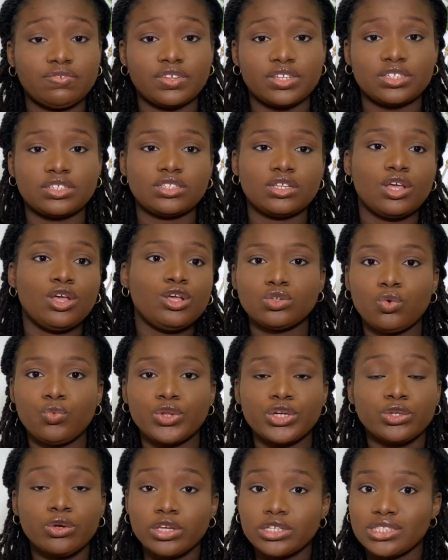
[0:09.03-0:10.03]
1st. So we
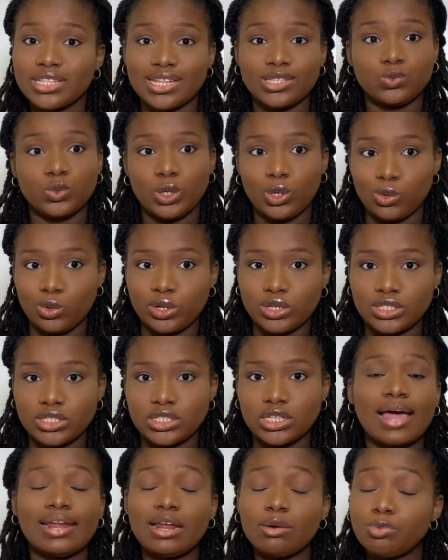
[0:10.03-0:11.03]
did not start with locks.
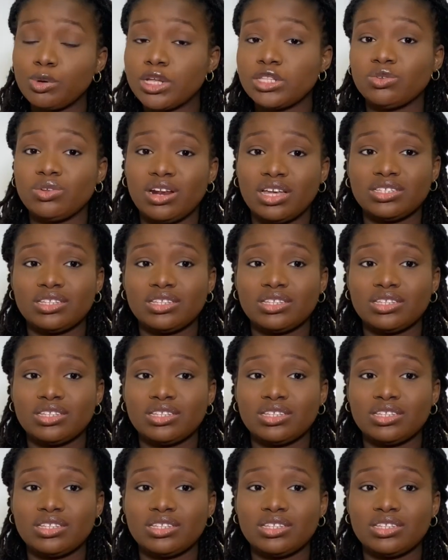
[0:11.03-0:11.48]
At that point when I